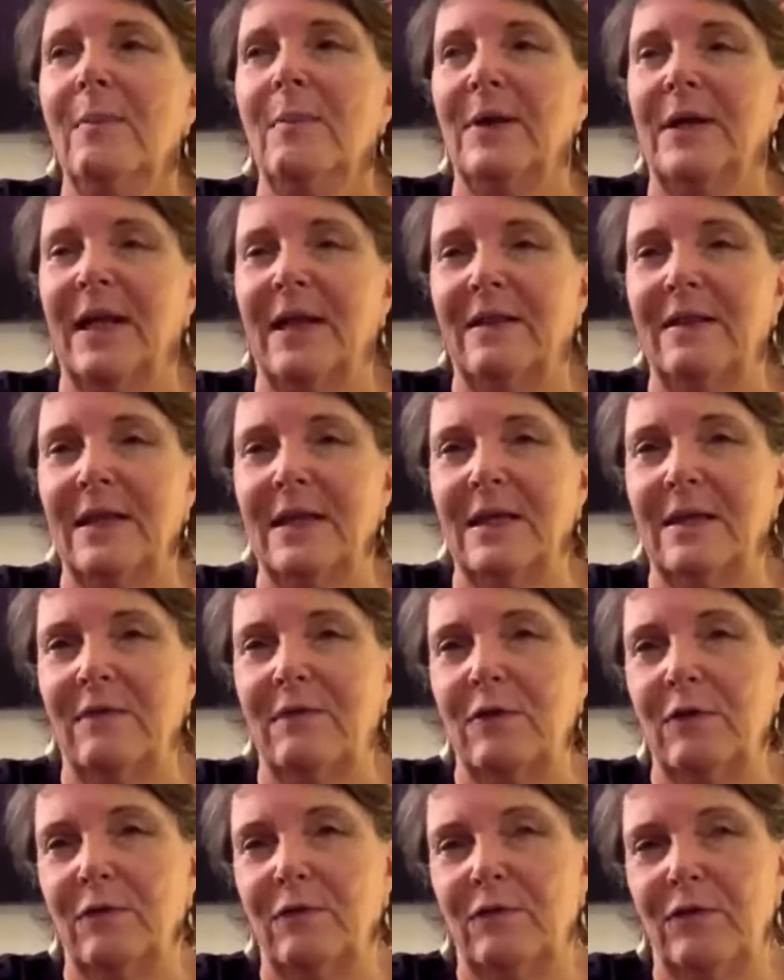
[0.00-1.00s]
But I think
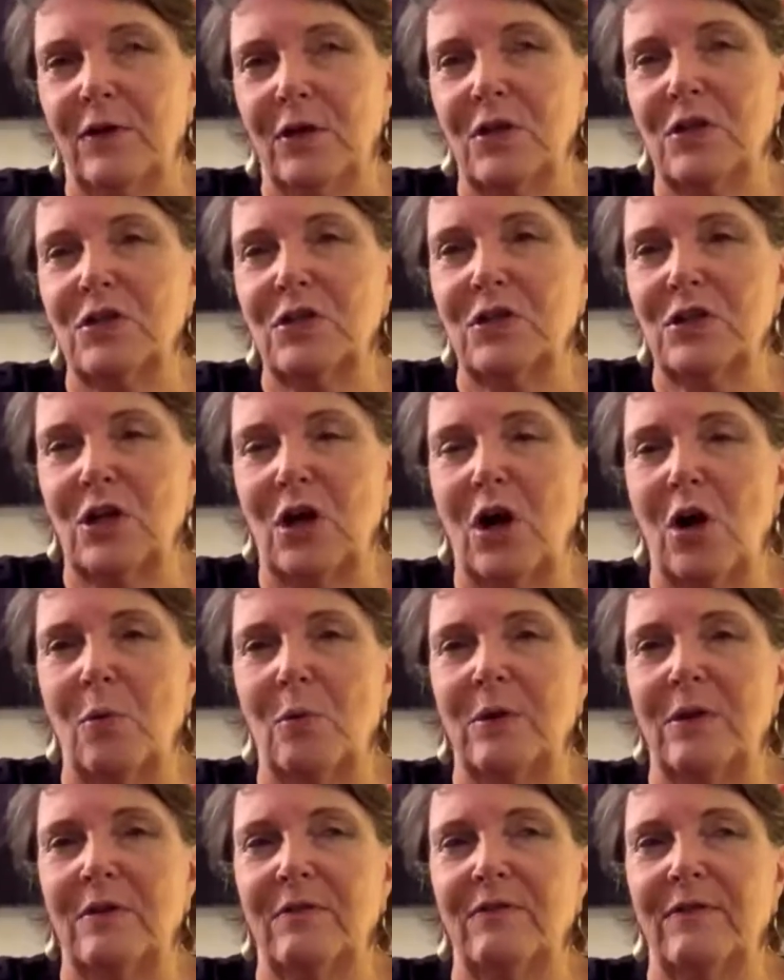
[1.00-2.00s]
if you first
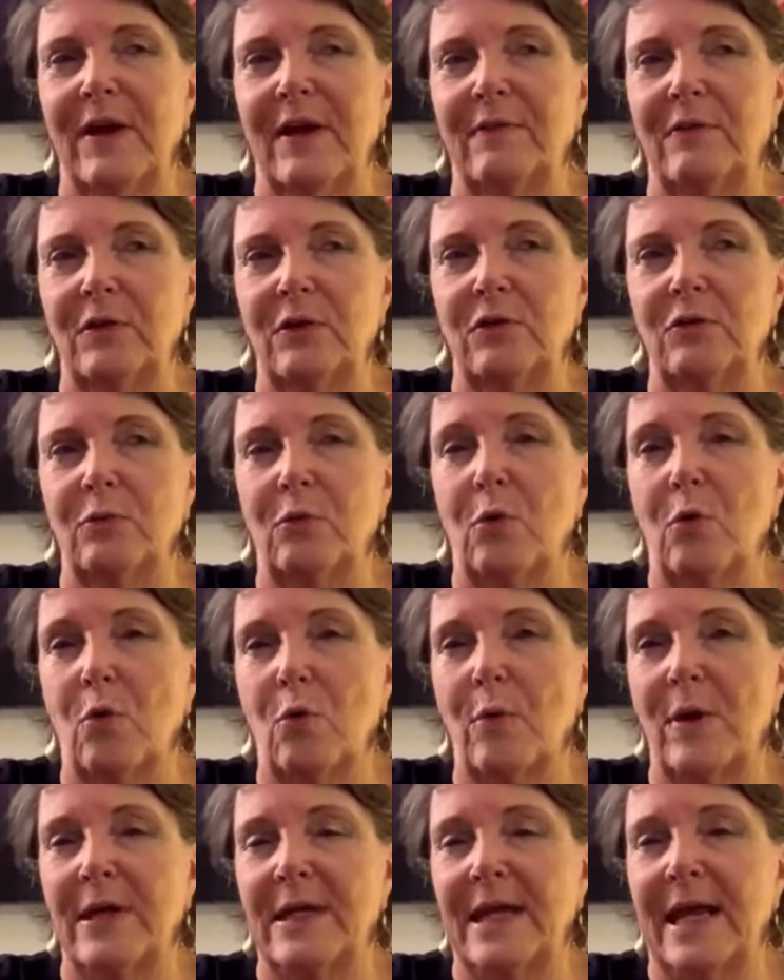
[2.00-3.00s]
start with the fact that you
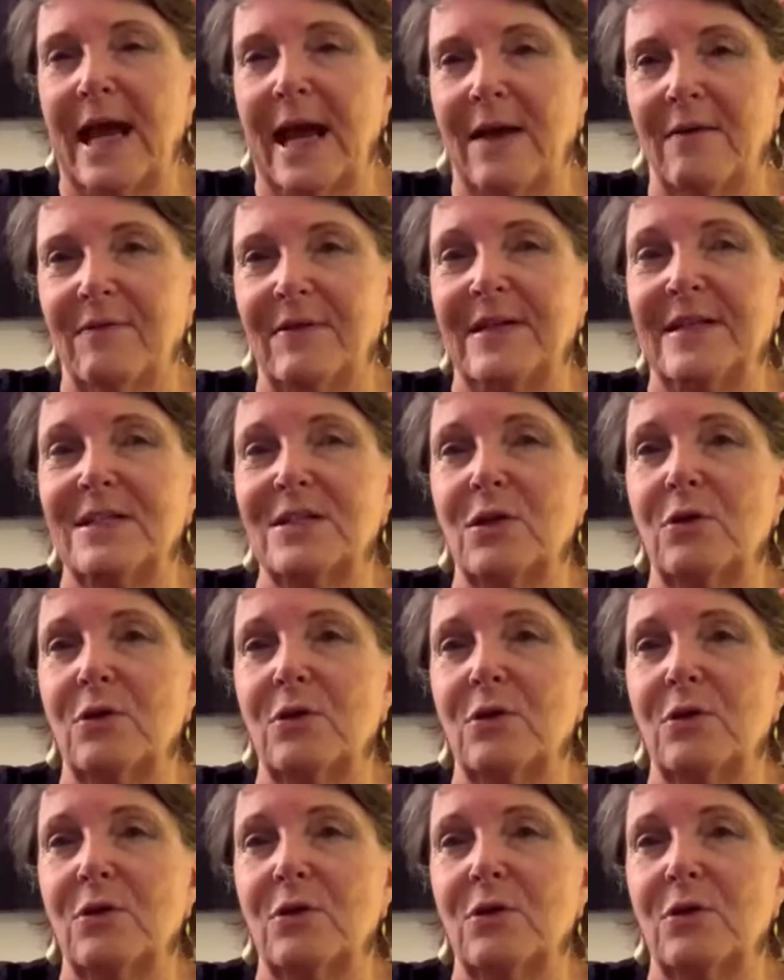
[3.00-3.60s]
already have it,